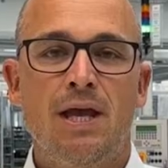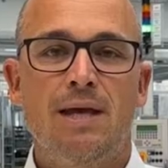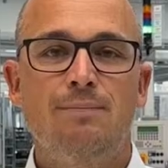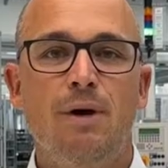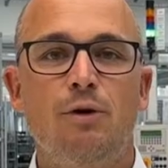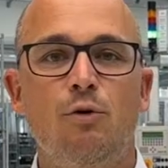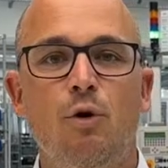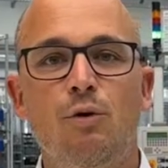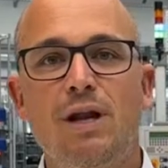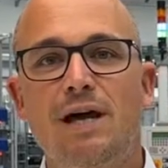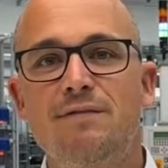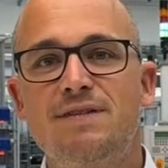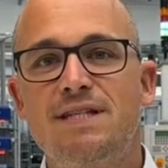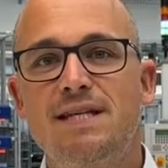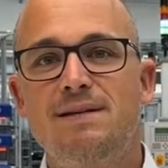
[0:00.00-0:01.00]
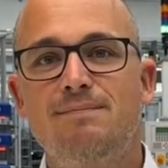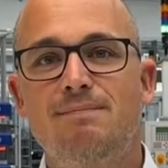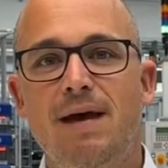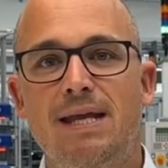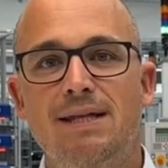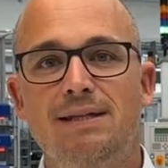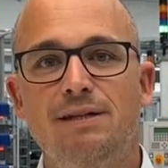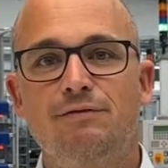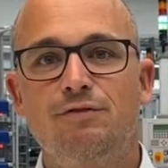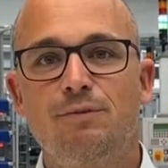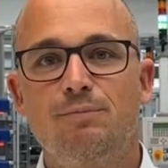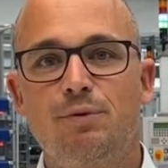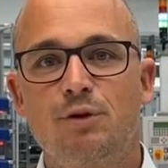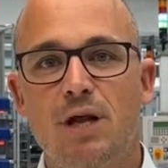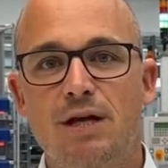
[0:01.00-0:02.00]
In my role, I've seen many
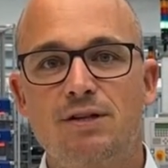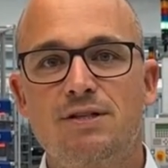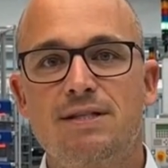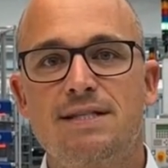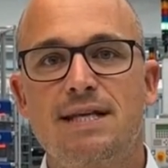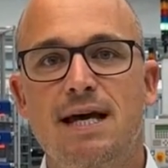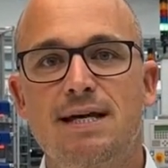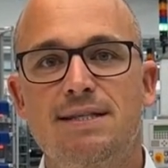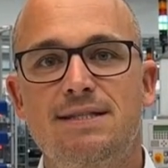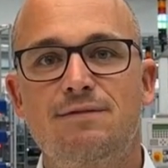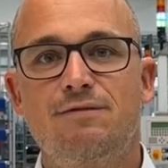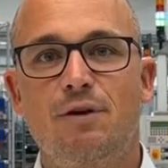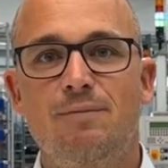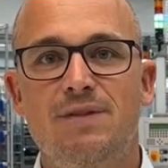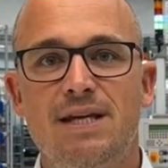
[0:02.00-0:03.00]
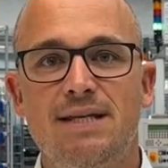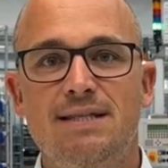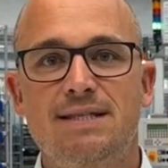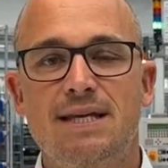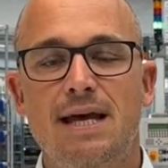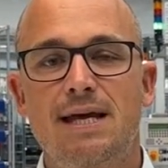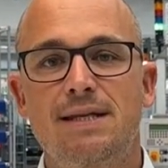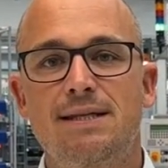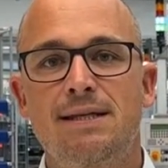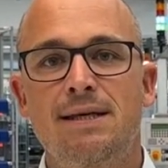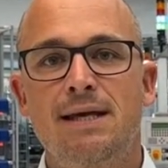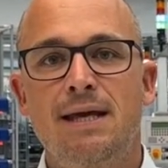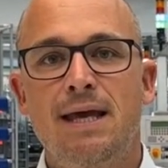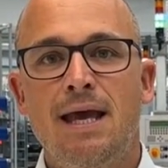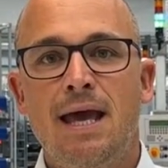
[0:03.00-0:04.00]
different production sites from the inside,
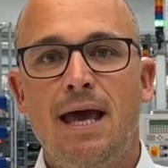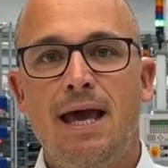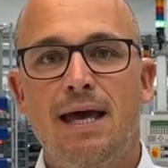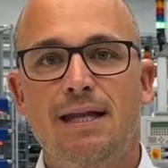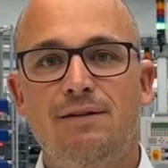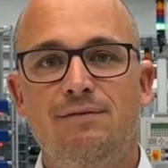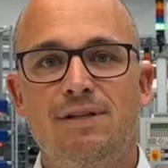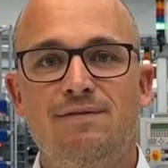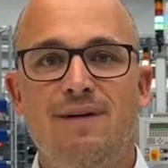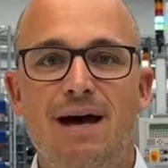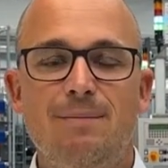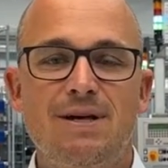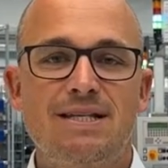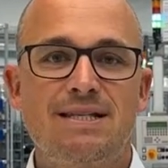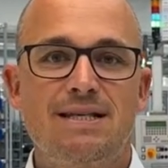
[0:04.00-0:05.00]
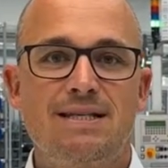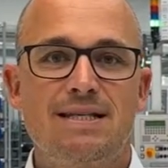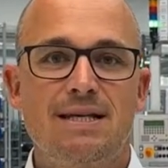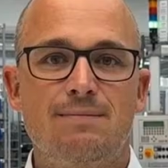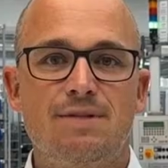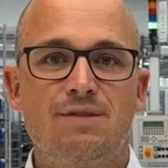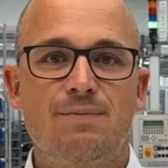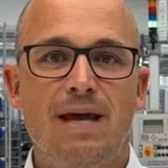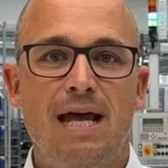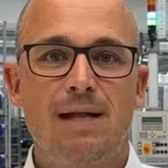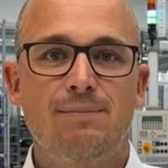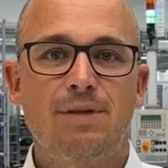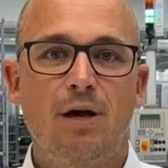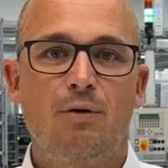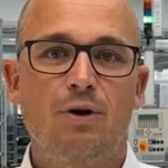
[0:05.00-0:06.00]
and with WERMA Systems, we
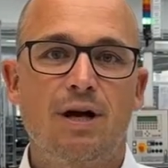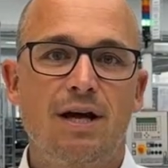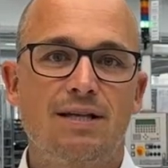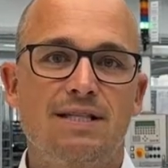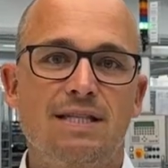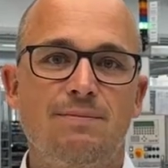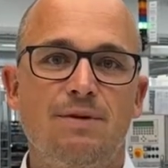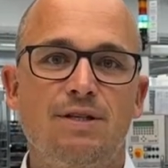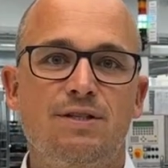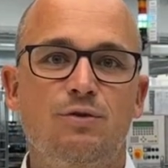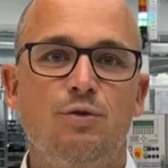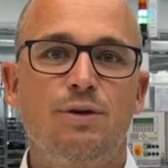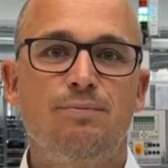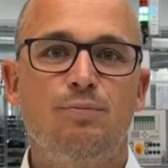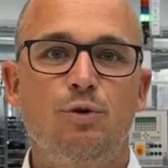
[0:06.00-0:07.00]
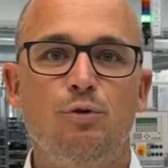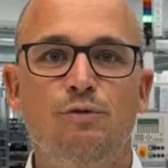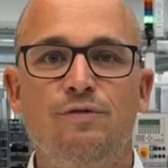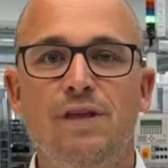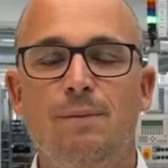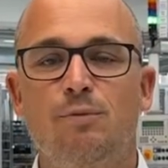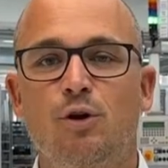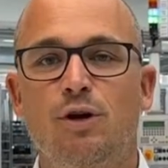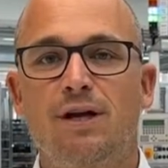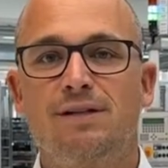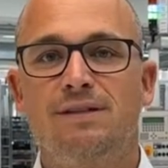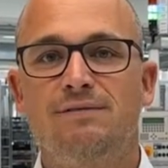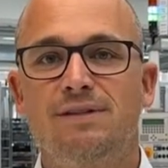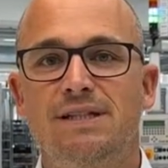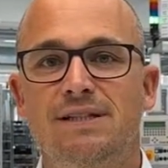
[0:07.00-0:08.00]
helped our customers to improve their
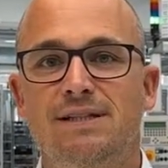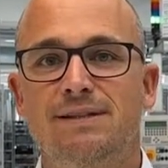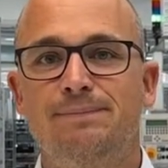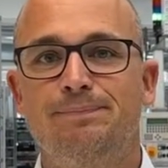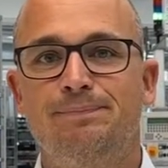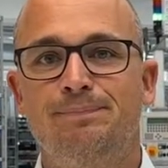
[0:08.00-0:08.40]
productivity.